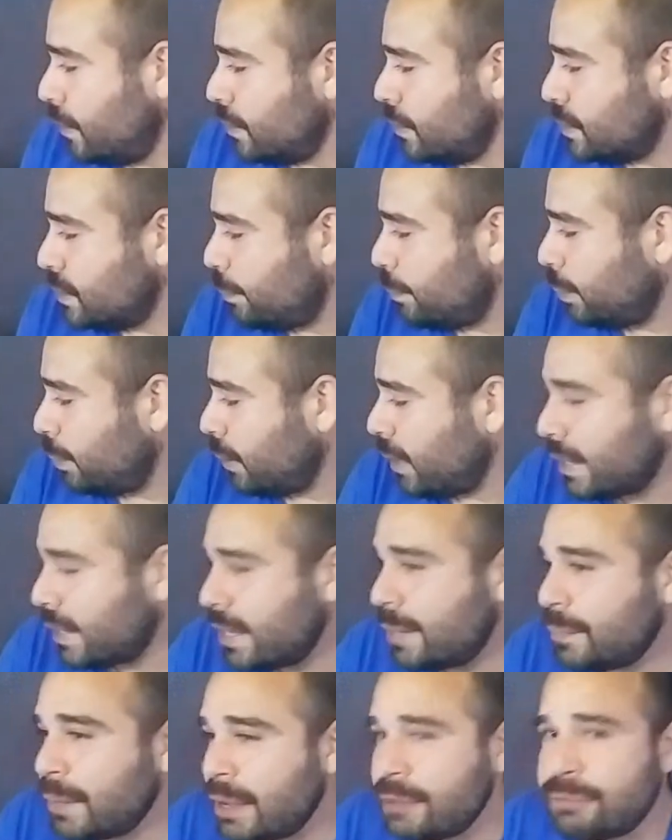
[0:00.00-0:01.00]
to plug
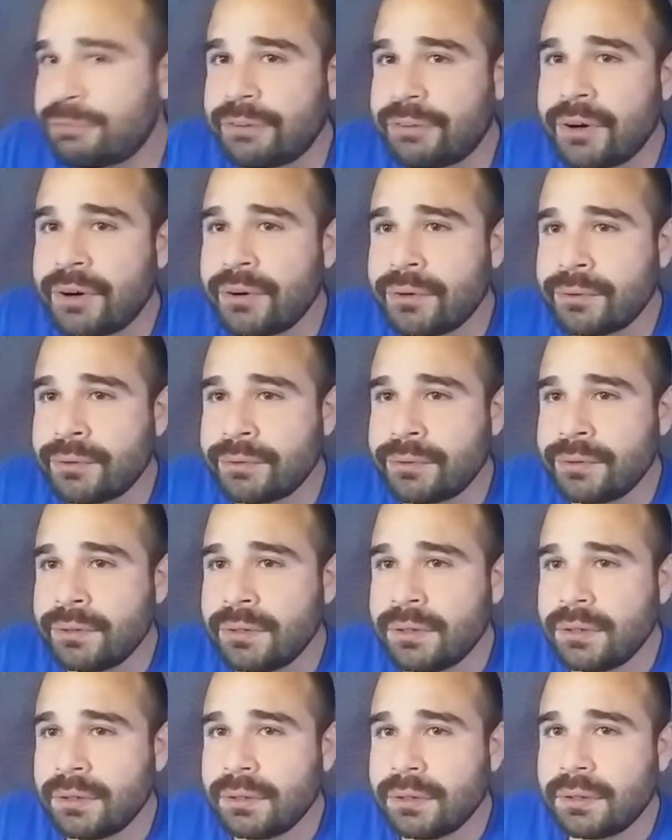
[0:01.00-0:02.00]
in my phone
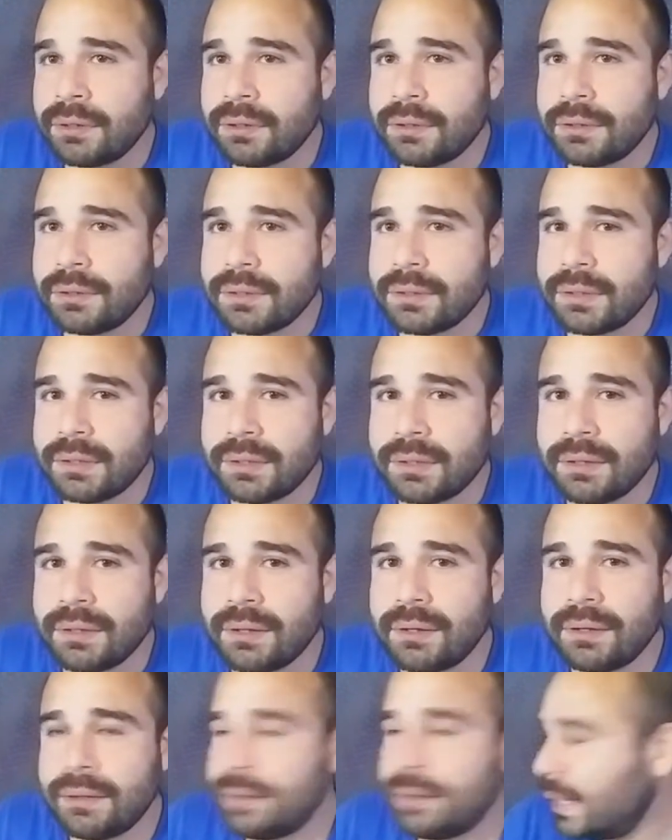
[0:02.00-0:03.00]

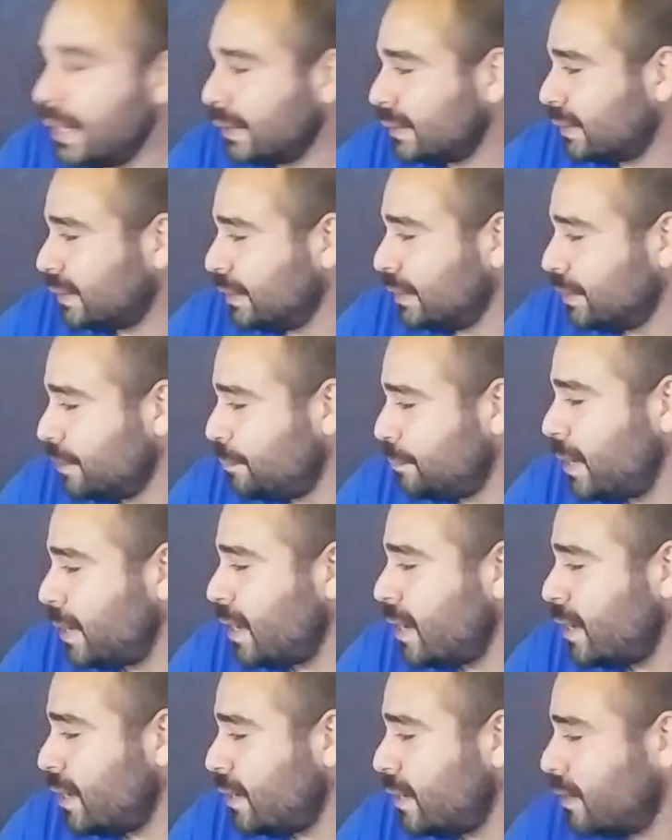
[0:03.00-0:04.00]
next to the
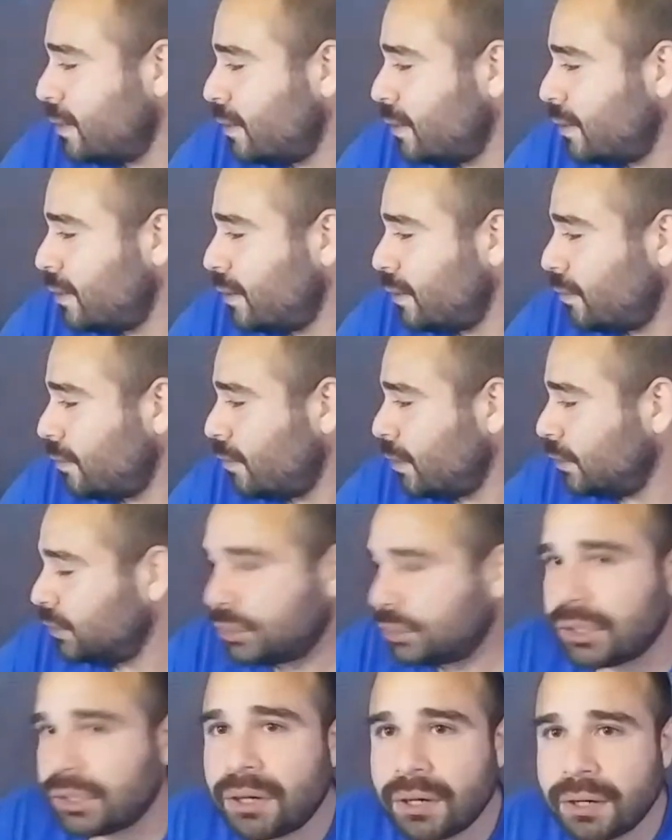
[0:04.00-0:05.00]
bed and
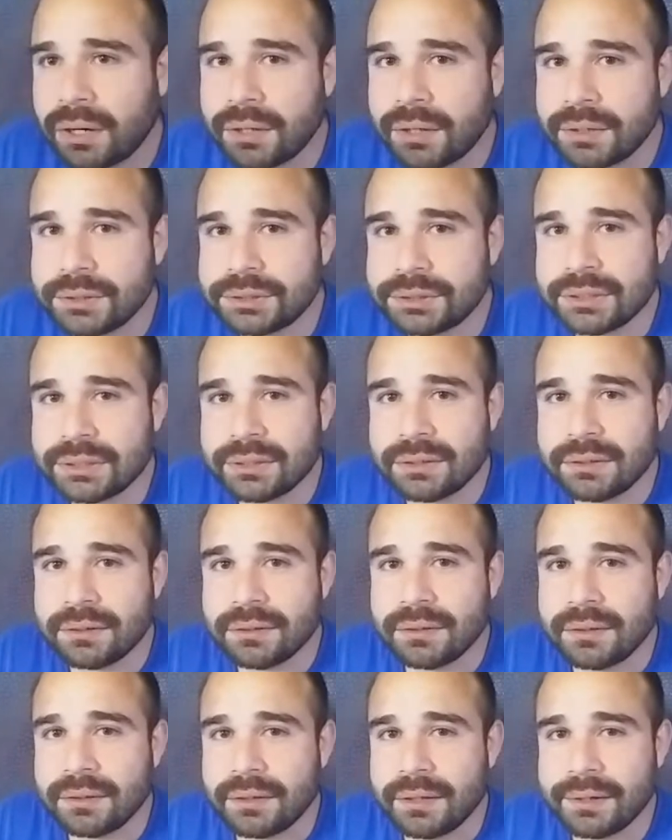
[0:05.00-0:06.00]
charge
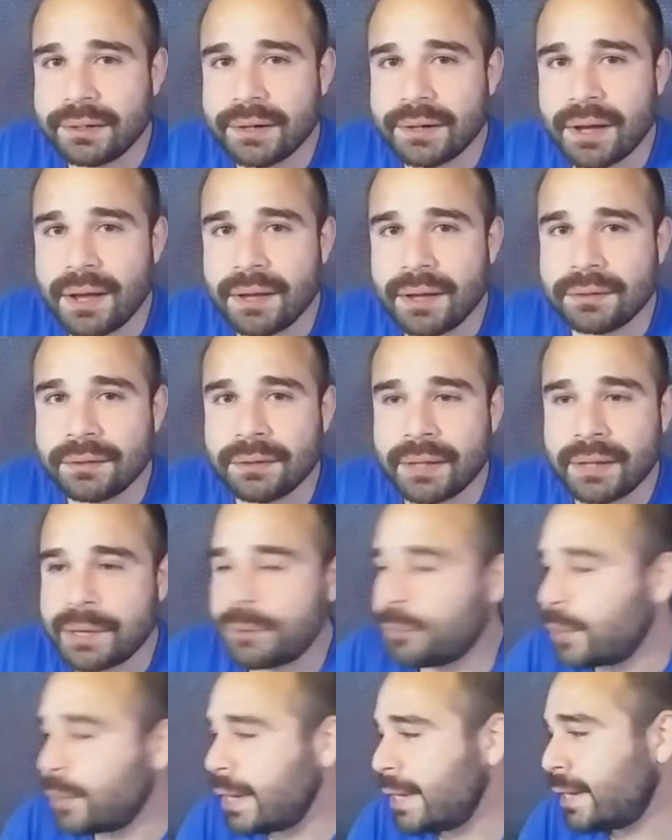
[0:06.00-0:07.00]
and not like
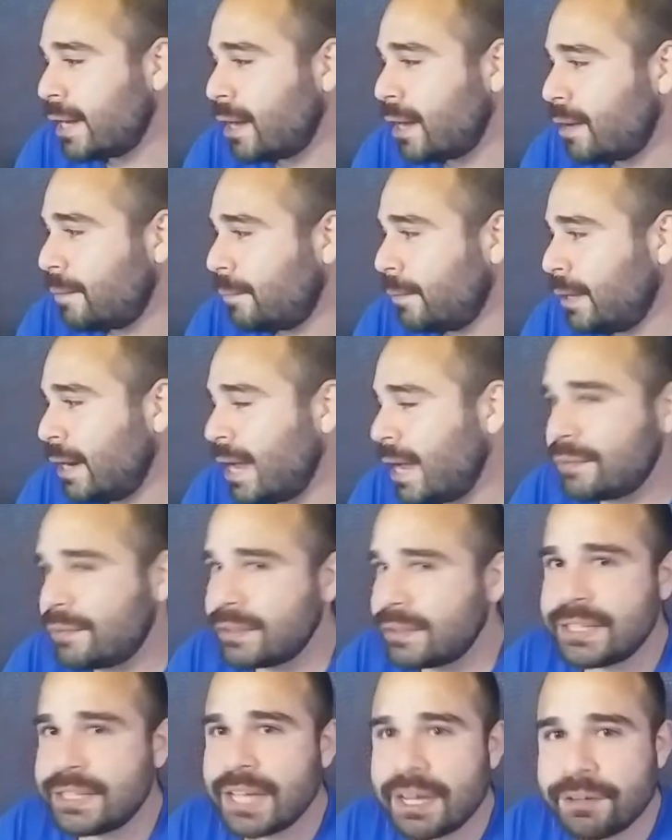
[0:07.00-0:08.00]
wake up and have a
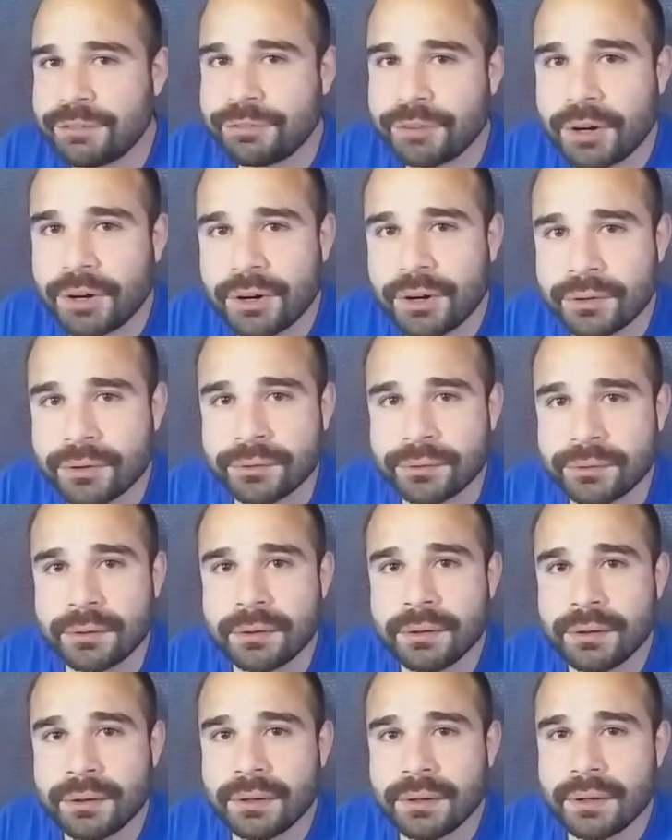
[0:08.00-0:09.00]
dead phone
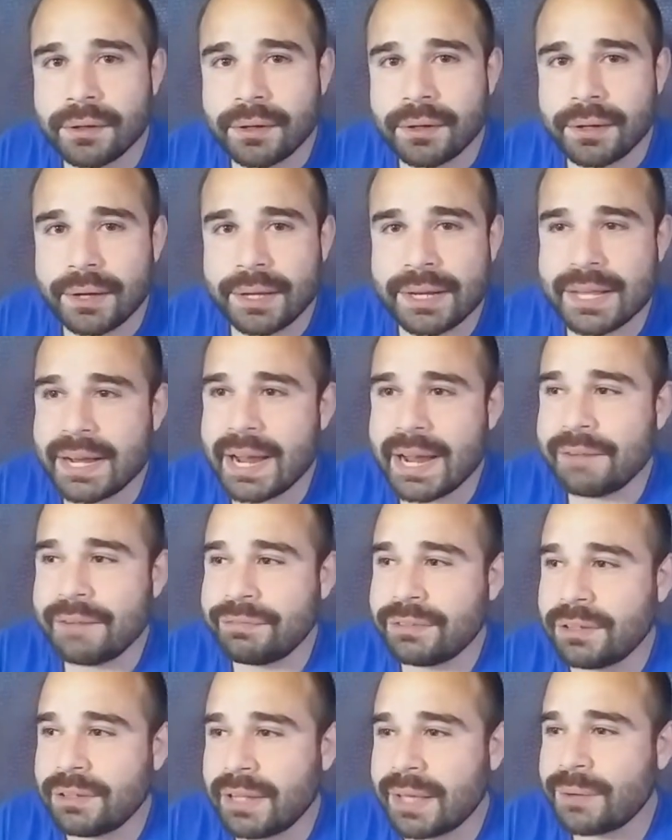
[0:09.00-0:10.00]
and then have
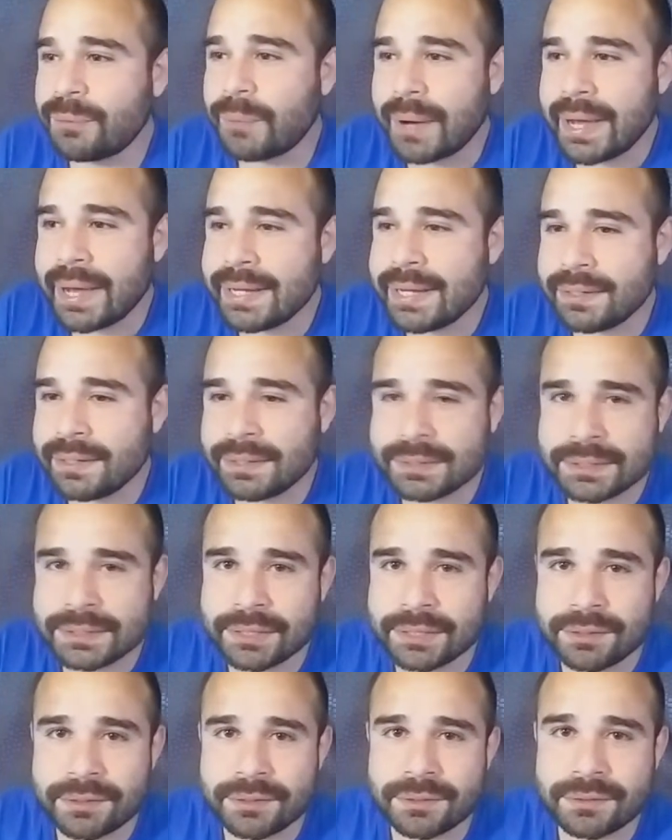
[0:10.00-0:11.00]
to like wait
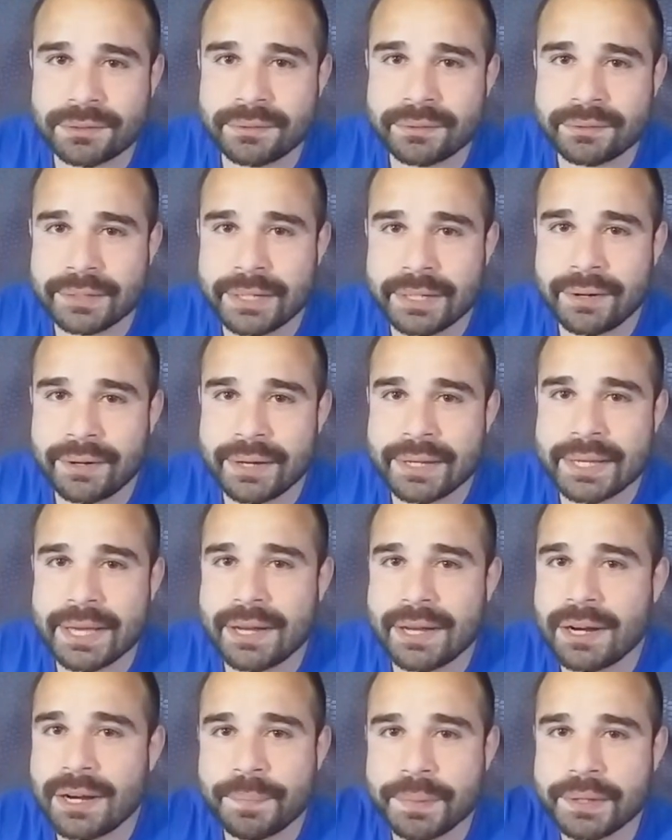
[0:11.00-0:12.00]
until you know I
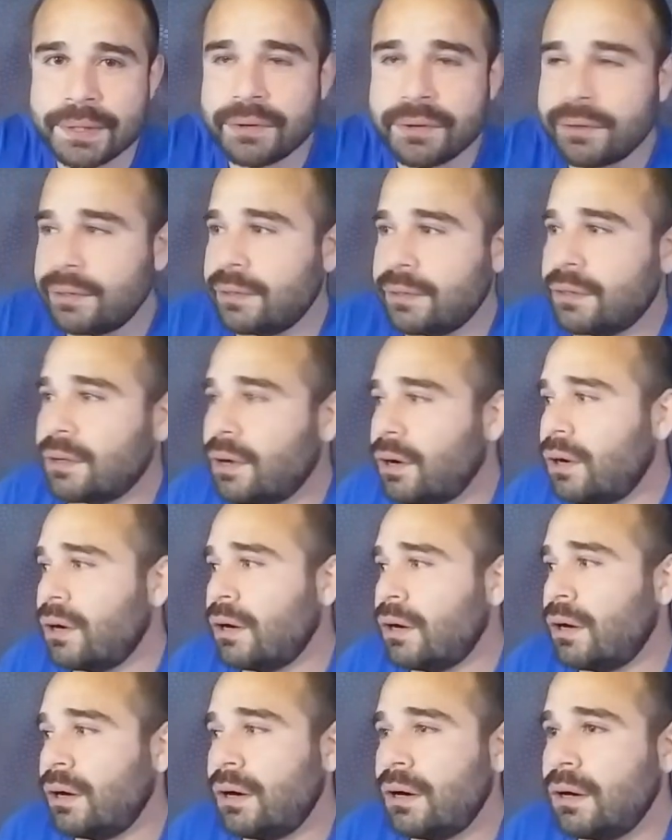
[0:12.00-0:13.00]
get up and go to the
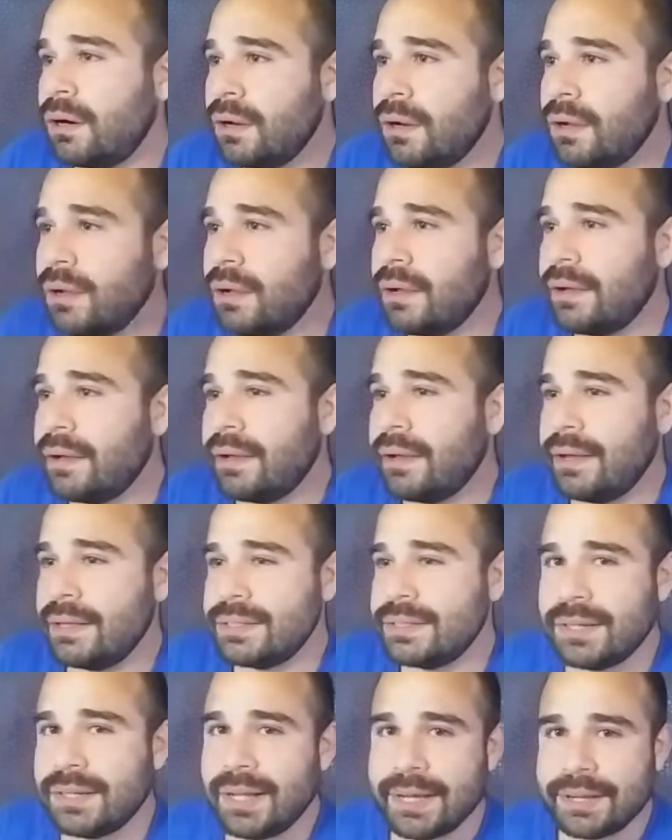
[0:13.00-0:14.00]
car
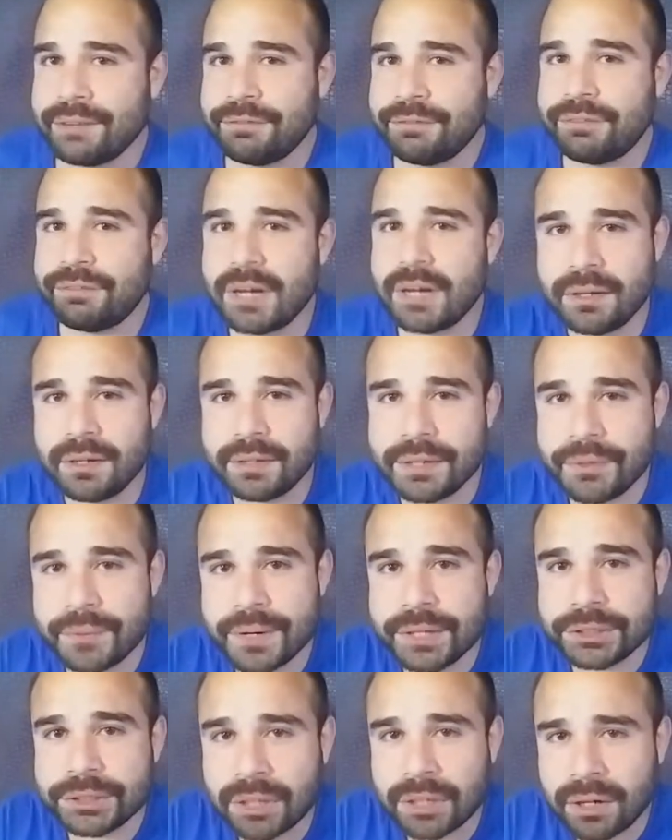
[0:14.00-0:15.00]
until I can finally
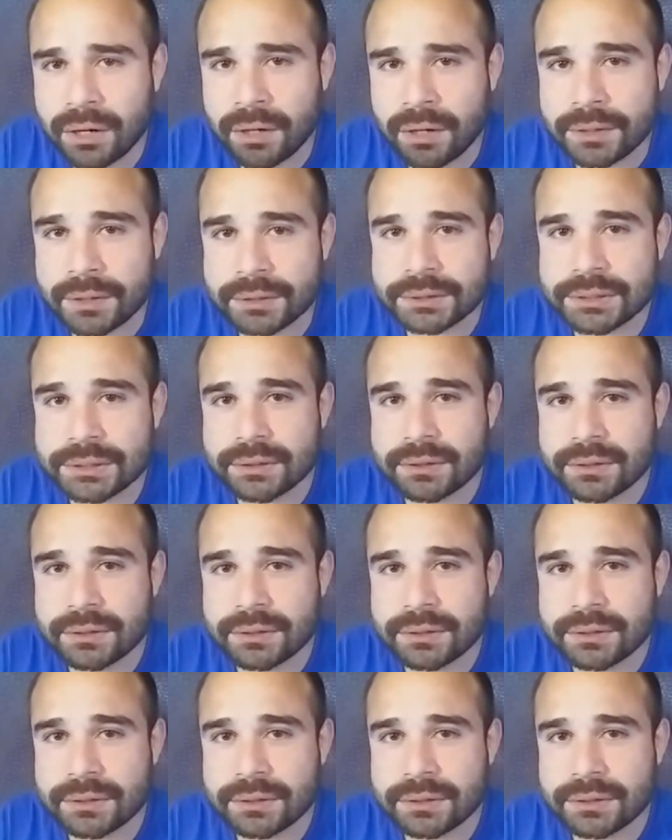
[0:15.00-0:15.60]
recharge.